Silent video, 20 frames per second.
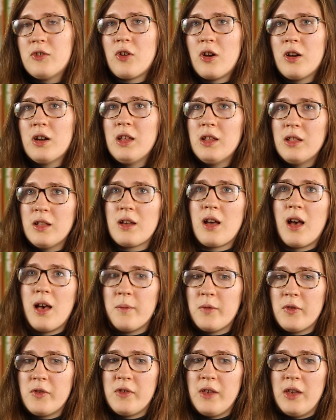starting the
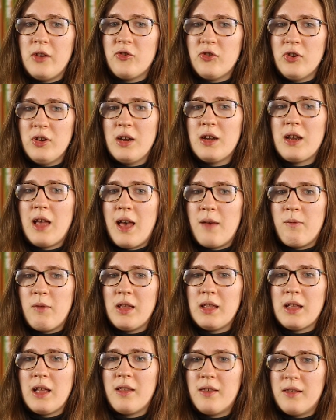conversation and
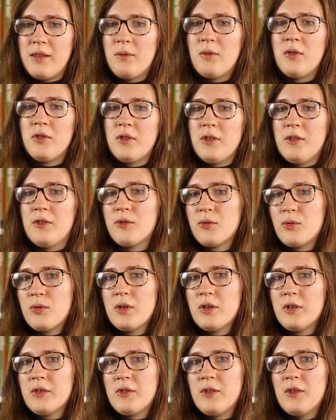having that civil
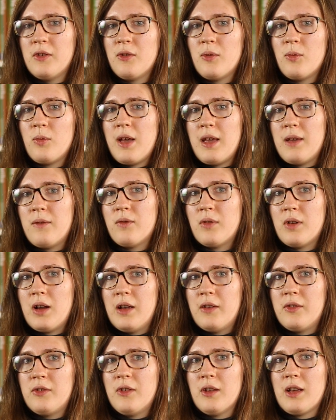discourse is a way for
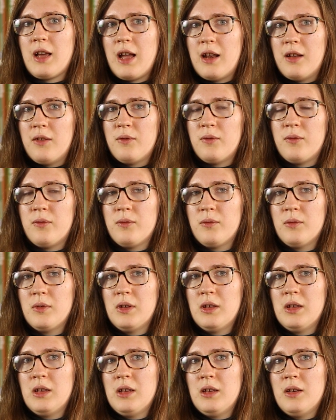us to kind of
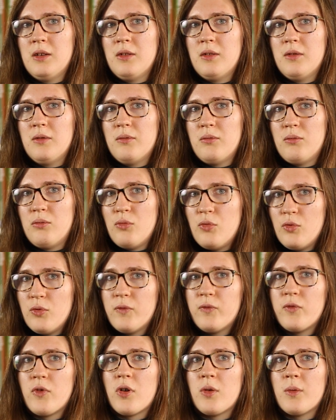
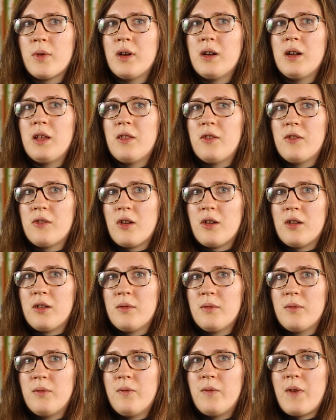move forward and
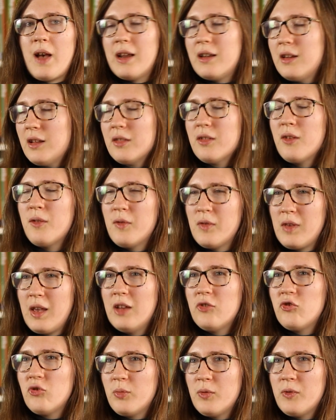start finding those
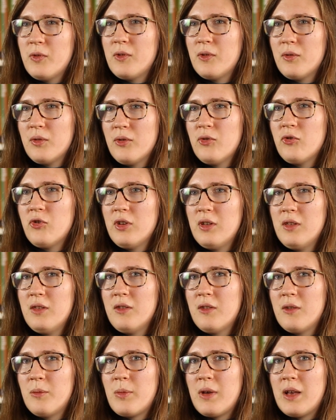tangible
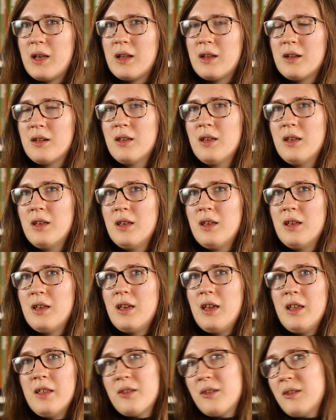solutions, but
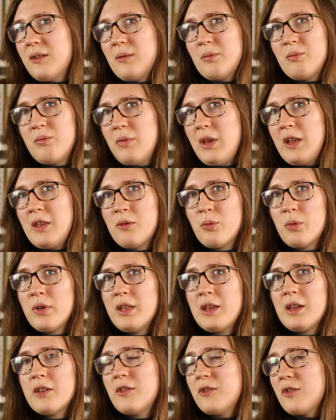it's
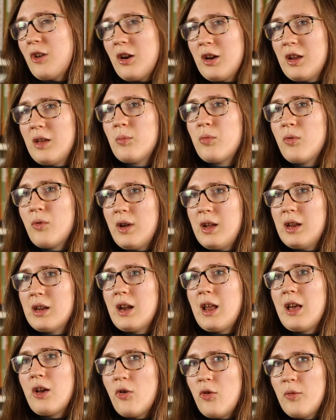really a starting point,
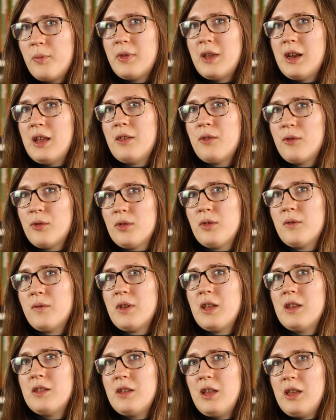and I hope that it sort
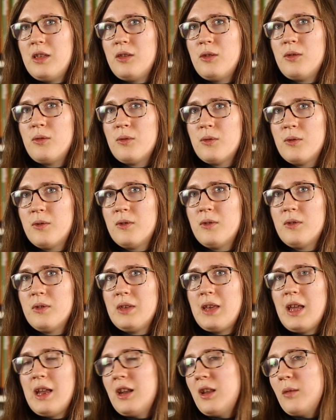of continues
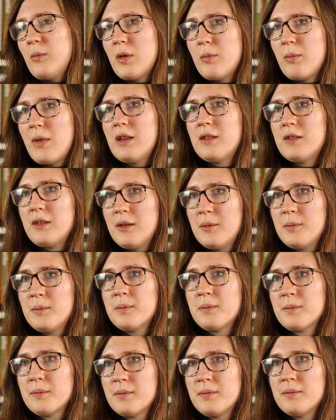gaining momentum.